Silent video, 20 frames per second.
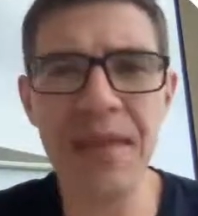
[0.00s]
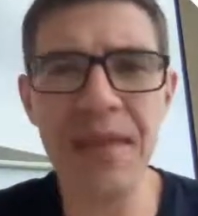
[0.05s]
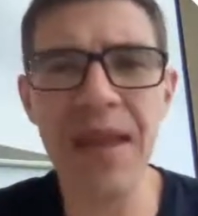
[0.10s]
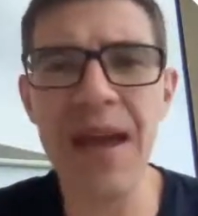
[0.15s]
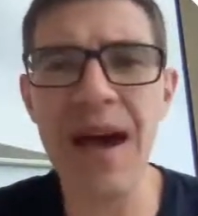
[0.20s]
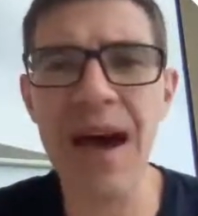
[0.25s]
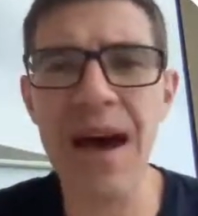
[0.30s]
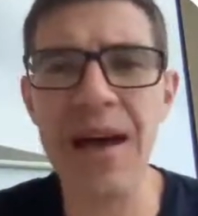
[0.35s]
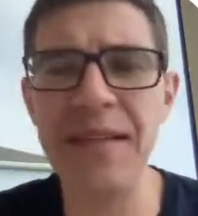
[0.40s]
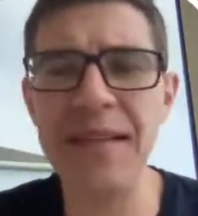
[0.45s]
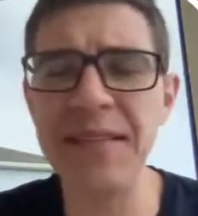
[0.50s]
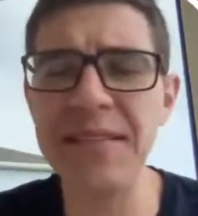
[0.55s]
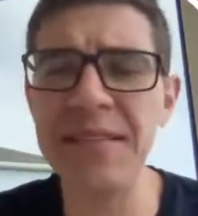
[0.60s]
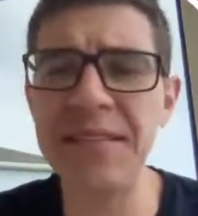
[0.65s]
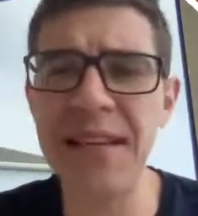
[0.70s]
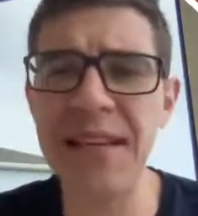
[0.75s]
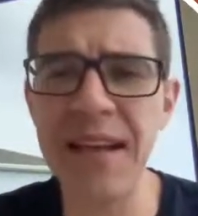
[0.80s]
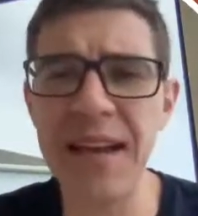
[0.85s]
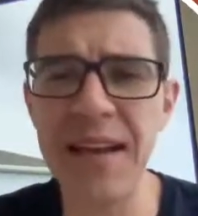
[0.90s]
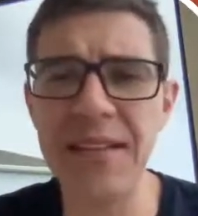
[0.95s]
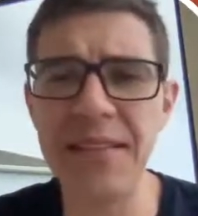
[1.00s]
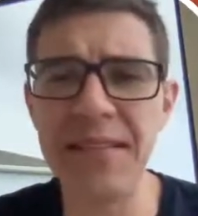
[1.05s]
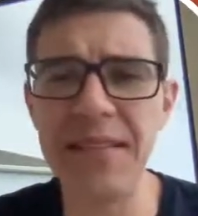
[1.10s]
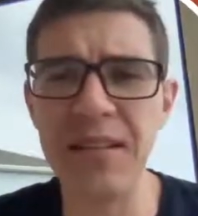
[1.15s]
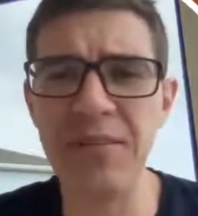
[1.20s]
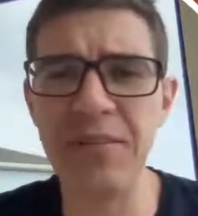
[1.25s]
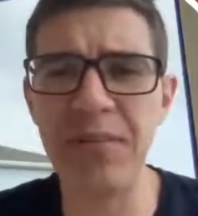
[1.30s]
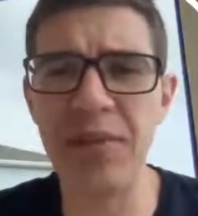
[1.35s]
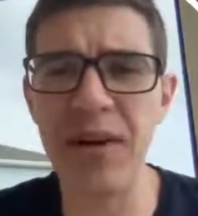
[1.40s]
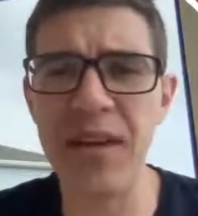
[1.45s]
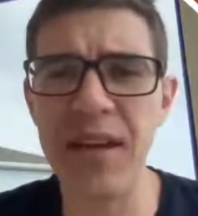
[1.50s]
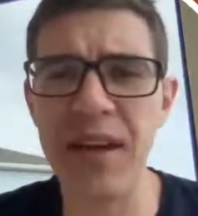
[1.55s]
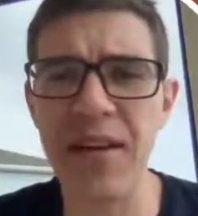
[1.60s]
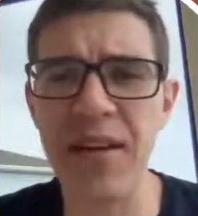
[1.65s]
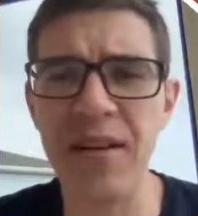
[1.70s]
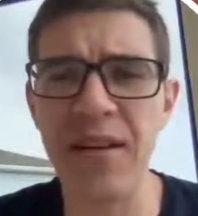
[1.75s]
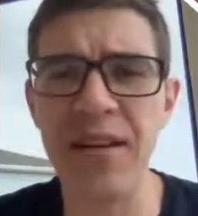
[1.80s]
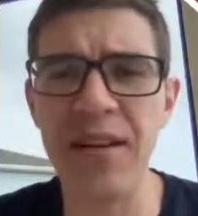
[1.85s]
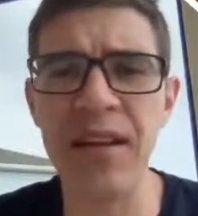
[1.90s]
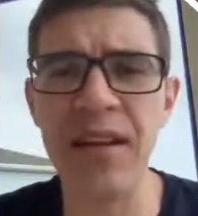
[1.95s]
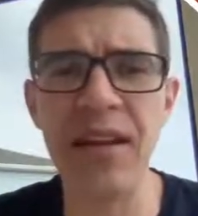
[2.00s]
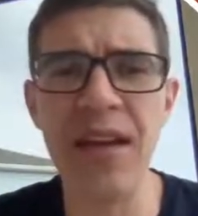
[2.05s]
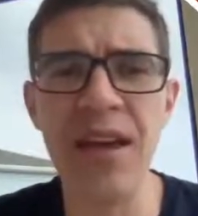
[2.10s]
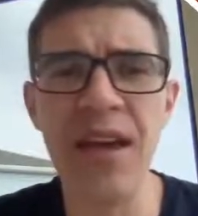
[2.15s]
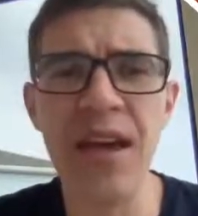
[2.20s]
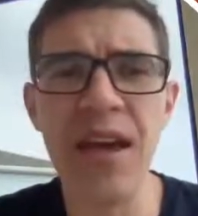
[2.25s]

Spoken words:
This is again still pretty early,